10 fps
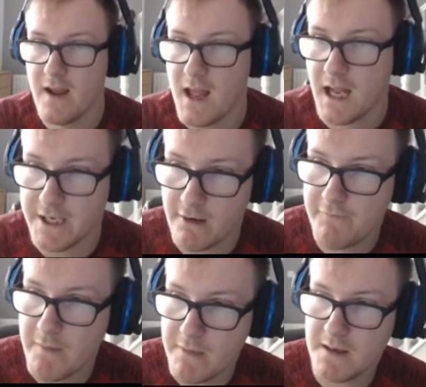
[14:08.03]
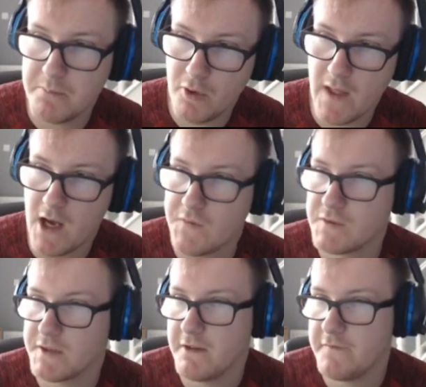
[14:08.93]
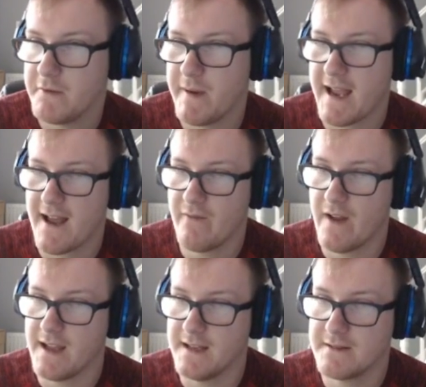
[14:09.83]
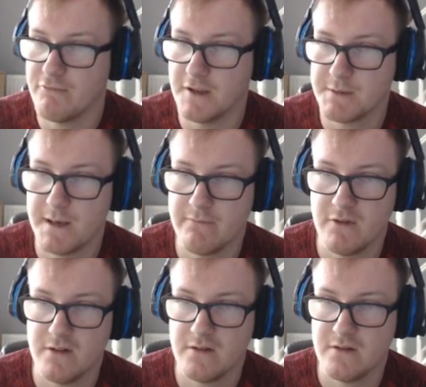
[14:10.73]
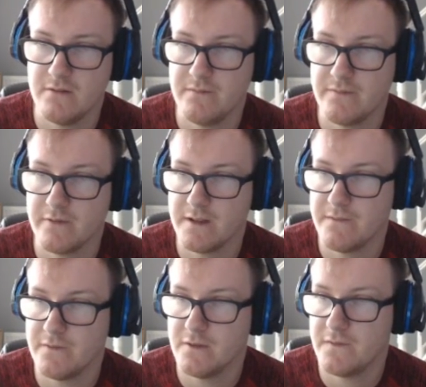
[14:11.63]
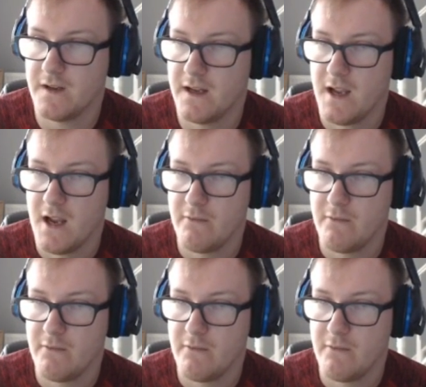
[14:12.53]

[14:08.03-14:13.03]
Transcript: I don't think we can pull that off because I don't think we have 8 ones. We have 1, 2, 3, 4, 5.